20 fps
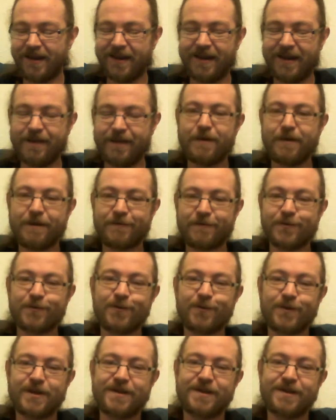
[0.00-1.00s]
even after
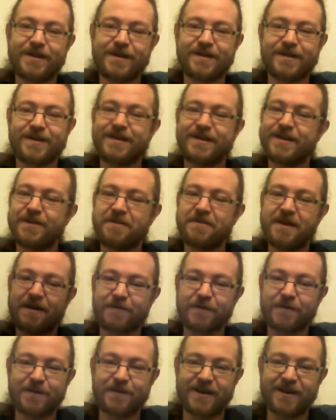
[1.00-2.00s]
all these years, I still
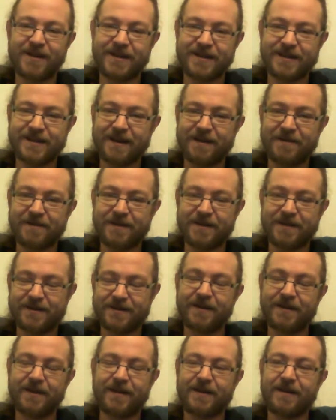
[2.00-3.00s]
have to write this down
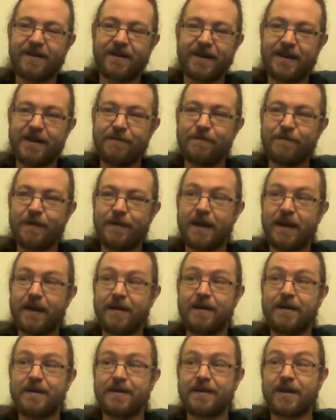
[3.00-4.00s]
because I keep
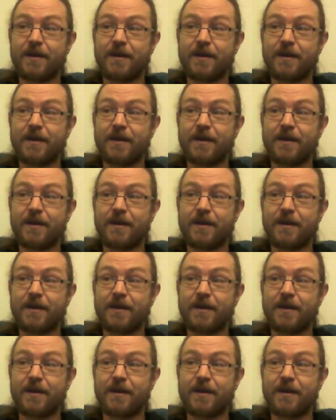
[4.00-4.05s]
forgetting it.